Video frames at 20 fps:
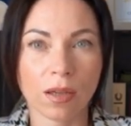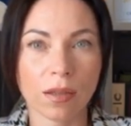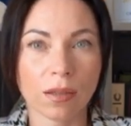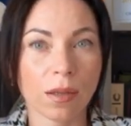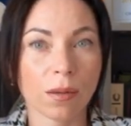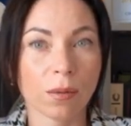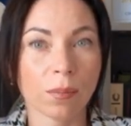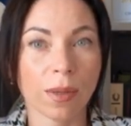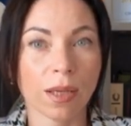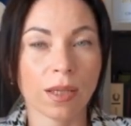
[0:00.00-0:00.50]

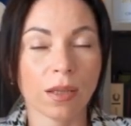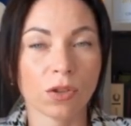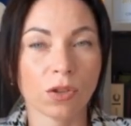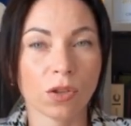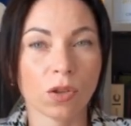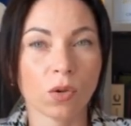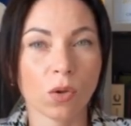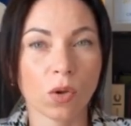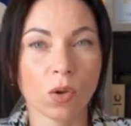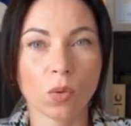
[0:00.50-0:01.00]
that make
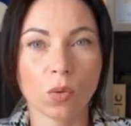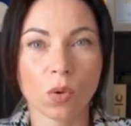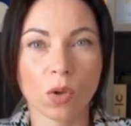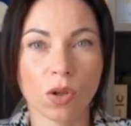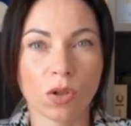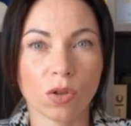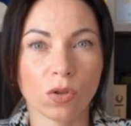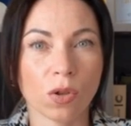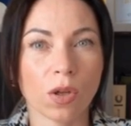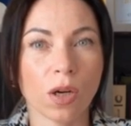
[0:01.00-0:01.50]
Zoho
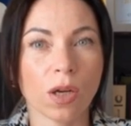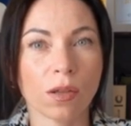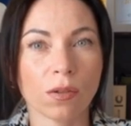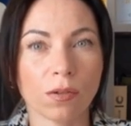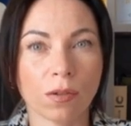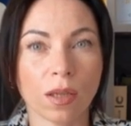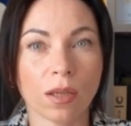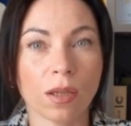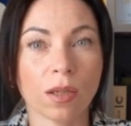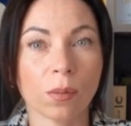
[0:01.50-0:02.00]

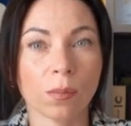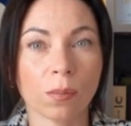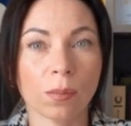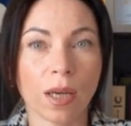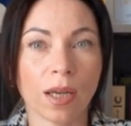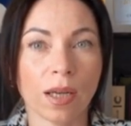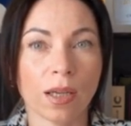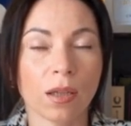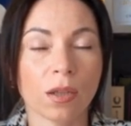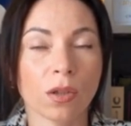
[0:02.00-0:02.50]
WorkDrive a
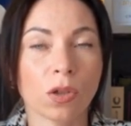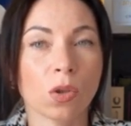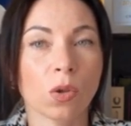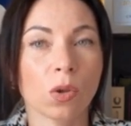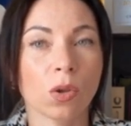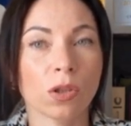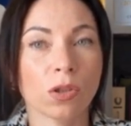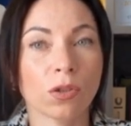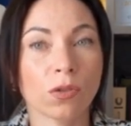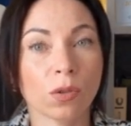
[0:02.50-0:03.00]
compelling
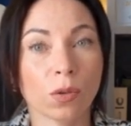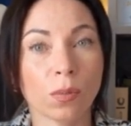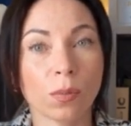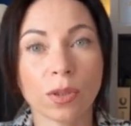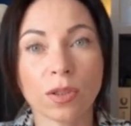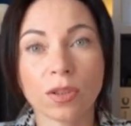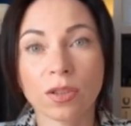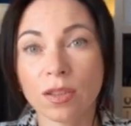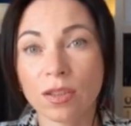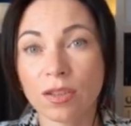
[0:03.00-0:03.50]
choice for
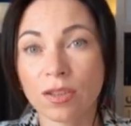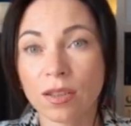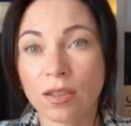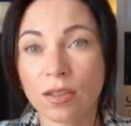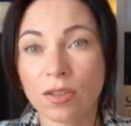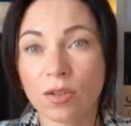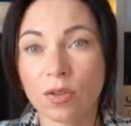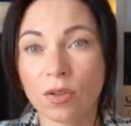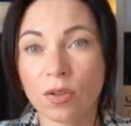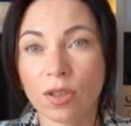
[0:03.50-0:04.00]

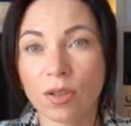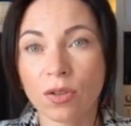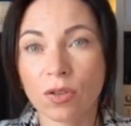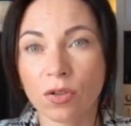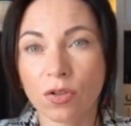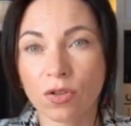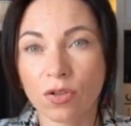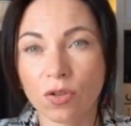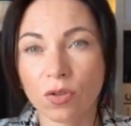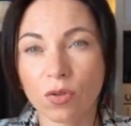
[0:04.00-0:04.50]
businesses looking
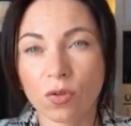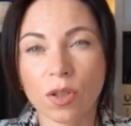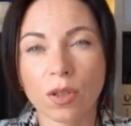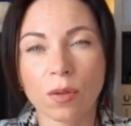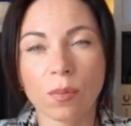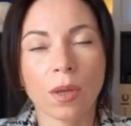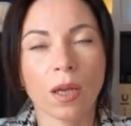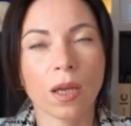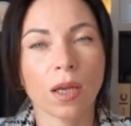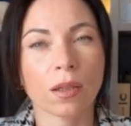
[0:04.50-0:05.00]
to
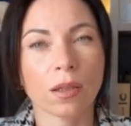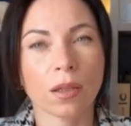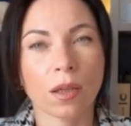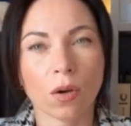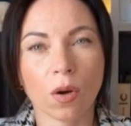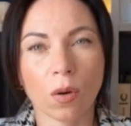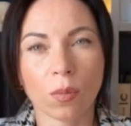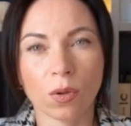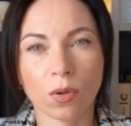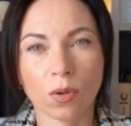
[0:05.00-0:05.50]
streamline
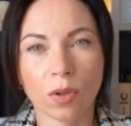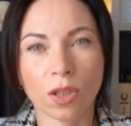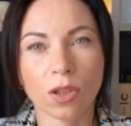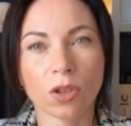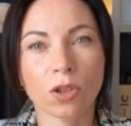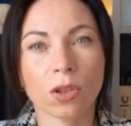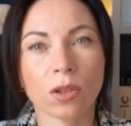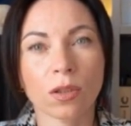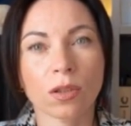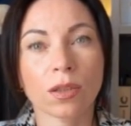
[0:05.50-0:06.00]
their
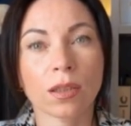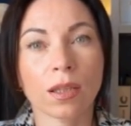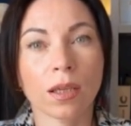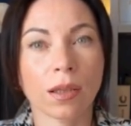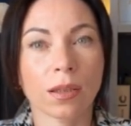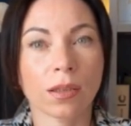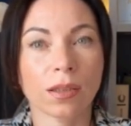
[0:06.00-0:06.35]
operations.